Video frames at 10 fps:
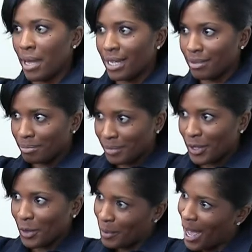make you
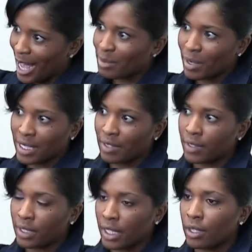know aspects of
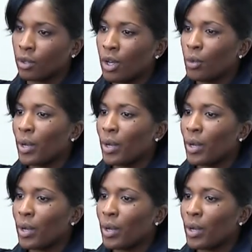it legal,